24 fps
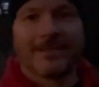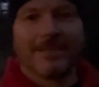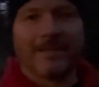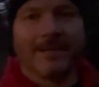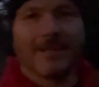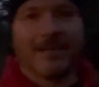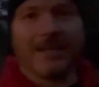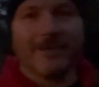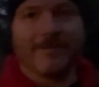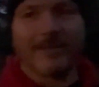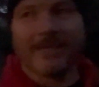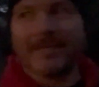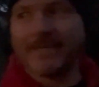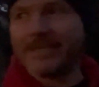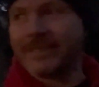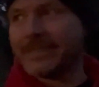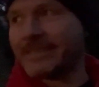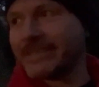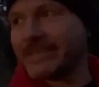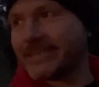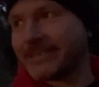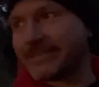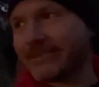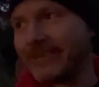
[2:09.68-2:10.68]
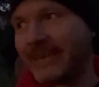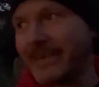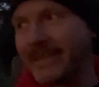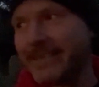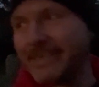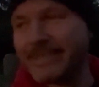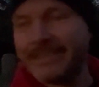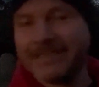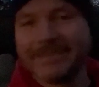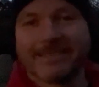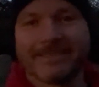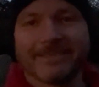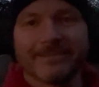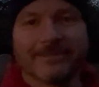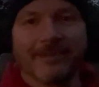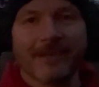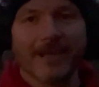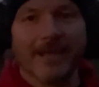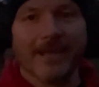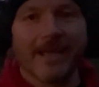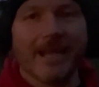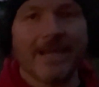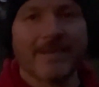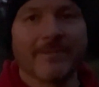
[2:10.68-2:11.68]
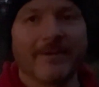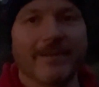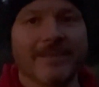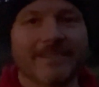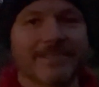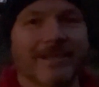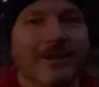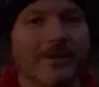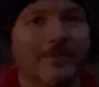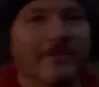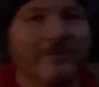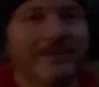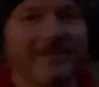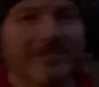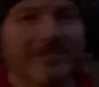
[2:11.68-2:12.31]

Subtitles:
I love it, it's great. Right, anyway, let's get on with